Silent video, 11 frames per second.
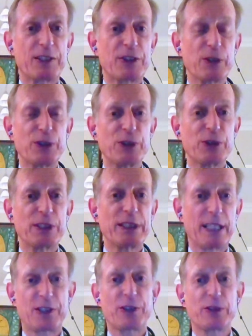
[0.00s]
That's your duty,
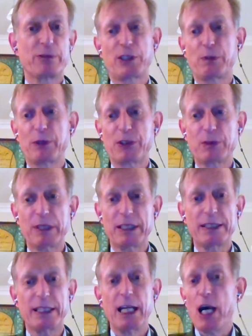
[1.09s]
that's your
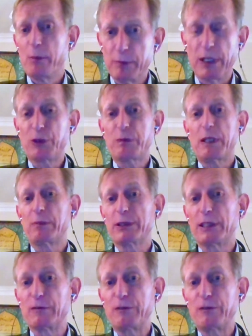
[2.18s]
responsibility. But most people